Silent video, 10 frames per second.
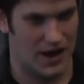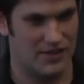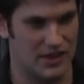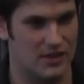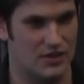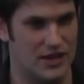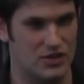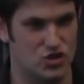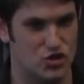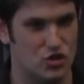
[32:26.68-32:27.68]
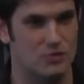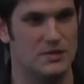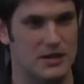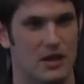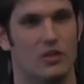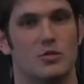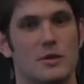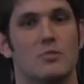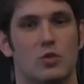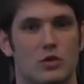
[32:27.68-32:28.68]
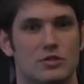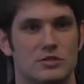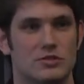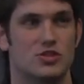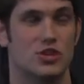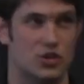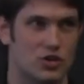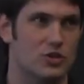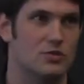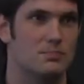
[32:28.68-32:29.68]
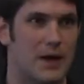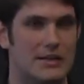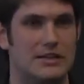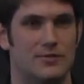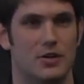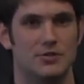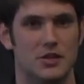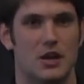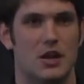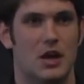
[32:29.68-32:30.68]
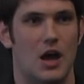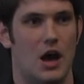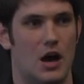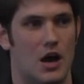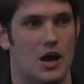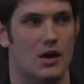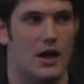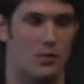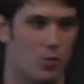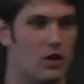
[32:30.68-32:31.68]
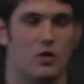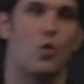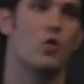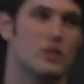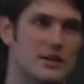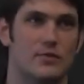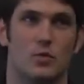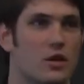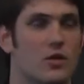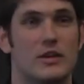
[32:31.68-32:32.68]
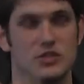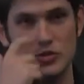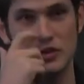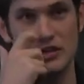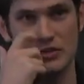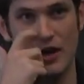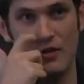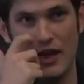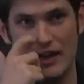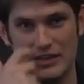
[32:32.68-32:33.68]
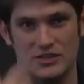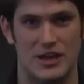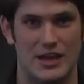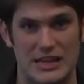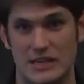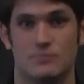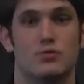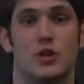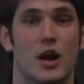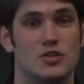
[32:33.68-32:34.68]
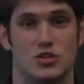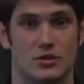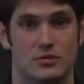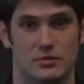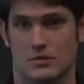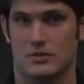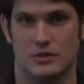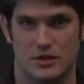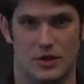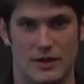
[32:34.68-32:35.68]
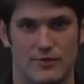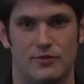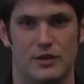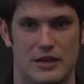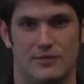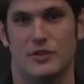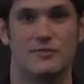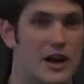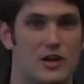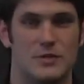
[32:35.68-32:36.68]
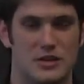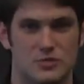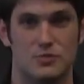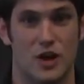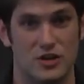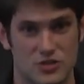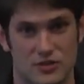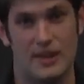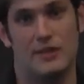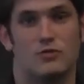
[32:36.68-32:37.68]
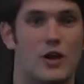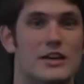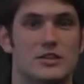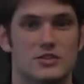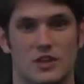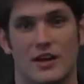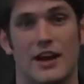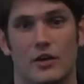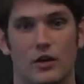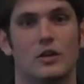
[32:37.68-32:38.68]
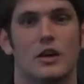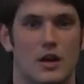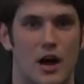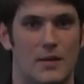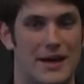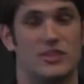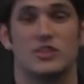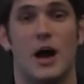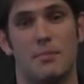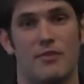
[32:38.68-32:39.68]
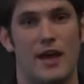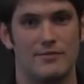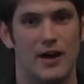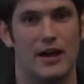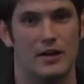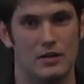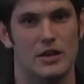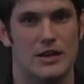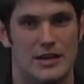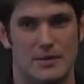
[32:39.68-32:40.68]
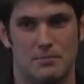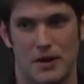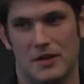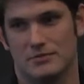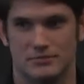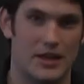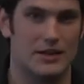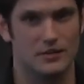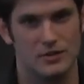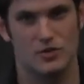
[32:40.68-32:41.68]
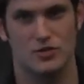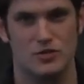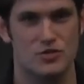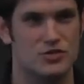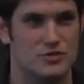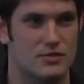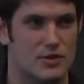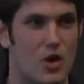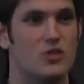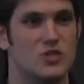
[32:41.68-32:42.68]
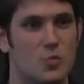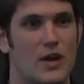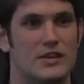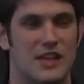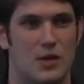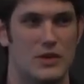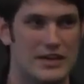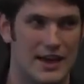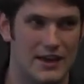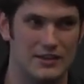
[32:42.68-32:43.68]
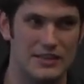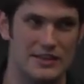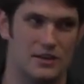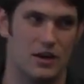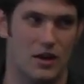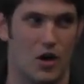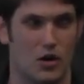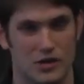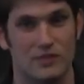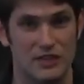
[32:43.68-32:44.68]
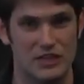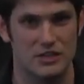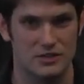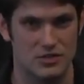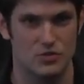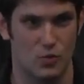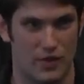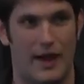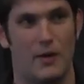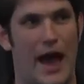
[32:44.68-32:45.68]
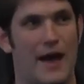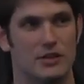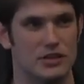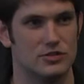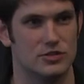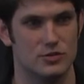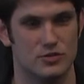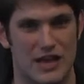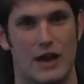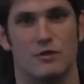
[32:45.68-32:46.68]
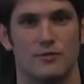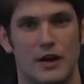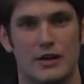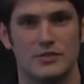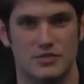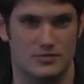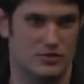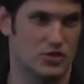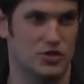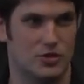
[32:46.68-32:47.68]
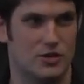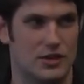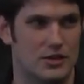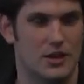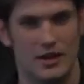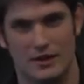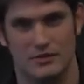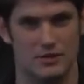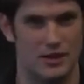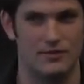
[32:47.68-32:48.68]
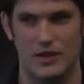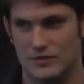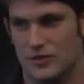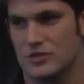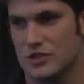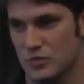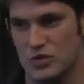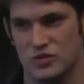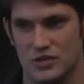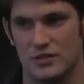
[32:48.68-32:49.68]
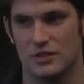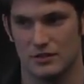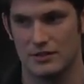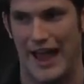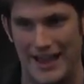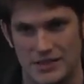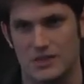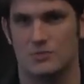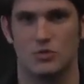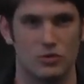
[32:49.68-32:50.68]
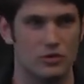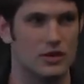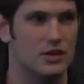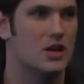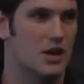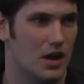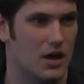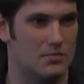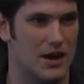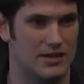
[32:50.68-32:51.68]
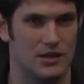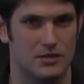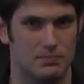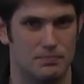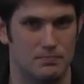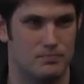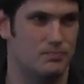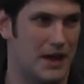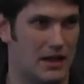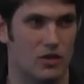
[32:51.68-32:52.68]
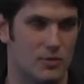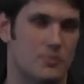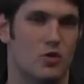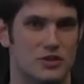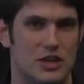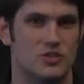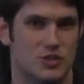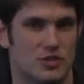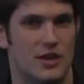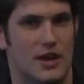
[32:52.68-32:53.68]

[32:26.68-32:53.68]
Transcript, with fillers: I think it should be a little bit more secure by default, or even one of the ways you could get around that is say in production, you know, if environment is production, then raise an error at the top of that file. But like there are some ways that we can get our convenience without having to sacrifice security and vice versa, and we just need to, as a community, I think, pay a little bit more attention to